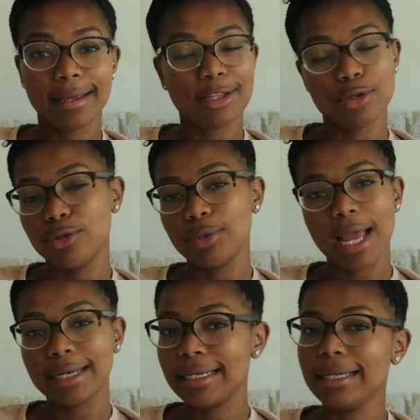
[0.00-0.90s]
you do
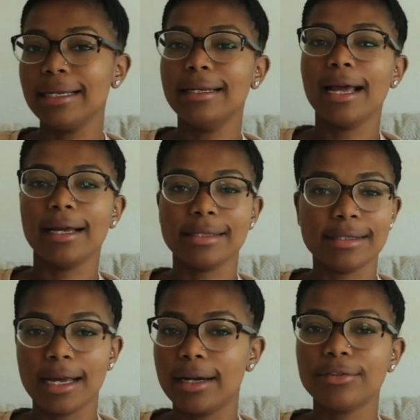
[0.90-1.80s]
not need a
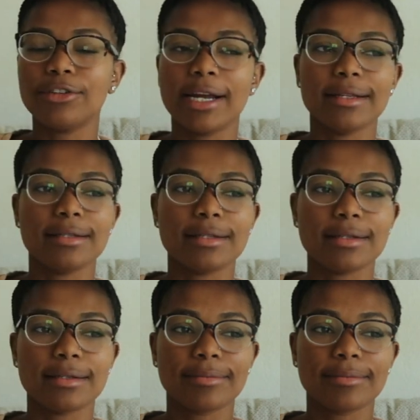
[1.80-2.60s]
ton of friends.